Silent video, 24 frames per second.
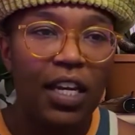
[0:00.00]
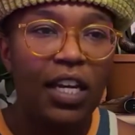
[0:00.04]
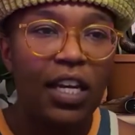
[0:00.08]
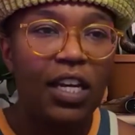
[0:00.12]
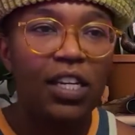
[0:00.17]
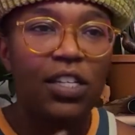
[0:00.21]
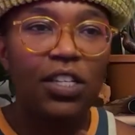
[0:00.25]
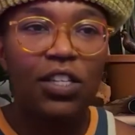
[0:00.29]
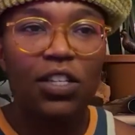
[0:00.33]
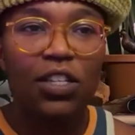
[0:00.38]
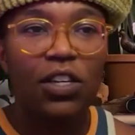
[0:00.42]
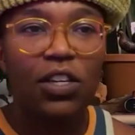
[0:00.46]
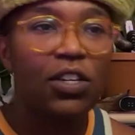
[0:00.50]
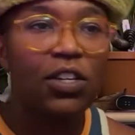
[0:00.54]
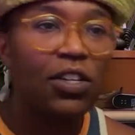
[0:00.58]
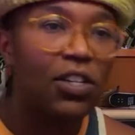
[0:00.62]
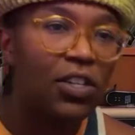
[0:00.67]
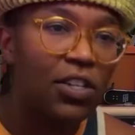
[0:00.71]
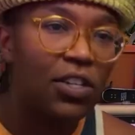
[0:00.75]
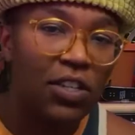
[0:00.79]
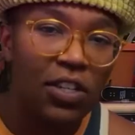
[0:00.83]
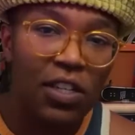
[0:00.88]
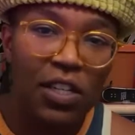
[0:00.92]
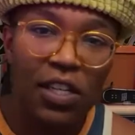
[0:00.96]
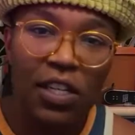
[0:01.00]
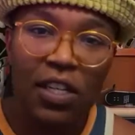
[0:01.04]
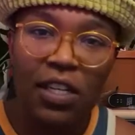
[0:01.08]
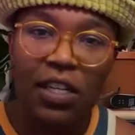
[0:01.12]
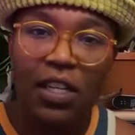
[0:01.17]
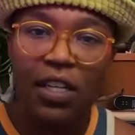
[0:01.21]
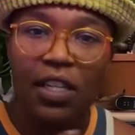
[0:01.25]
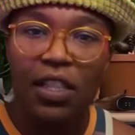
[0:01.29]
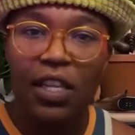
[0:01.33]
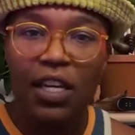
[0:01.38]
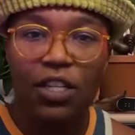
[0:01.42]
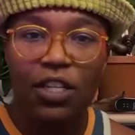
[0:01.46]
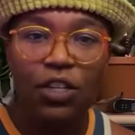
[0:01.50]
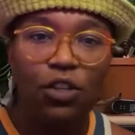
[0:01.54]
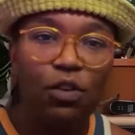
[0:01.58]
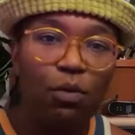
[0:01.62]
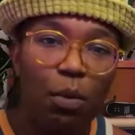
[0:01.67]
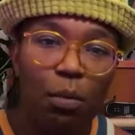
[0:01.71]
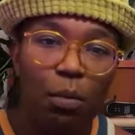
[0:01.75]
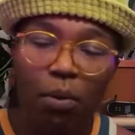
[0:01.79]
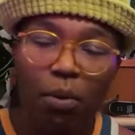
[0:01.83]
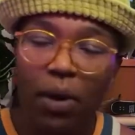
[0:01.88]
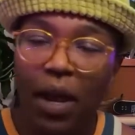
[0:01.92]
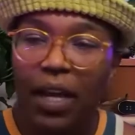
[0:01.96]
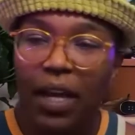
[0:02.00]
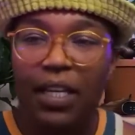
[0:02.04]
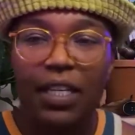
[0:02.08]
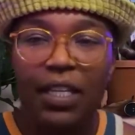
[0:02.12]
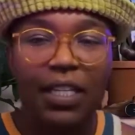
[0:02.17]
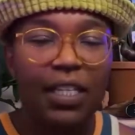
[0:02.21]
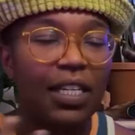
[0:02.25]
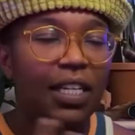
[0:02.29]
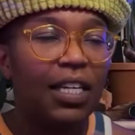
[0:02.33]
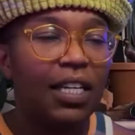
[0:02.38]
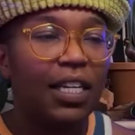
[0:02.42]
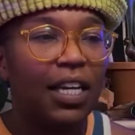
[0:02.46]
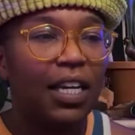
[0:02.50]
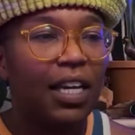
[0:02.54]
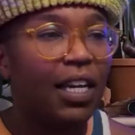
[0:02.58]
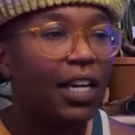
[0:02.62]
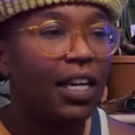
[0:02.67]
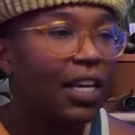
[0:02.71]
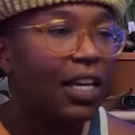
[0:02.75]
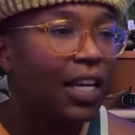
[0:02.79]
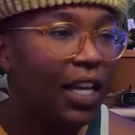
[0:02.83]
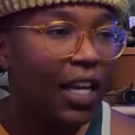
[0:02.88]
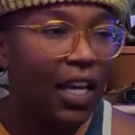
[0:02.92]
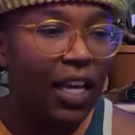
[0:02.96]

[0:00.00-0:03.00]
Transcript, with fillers: a song that you've been practicing and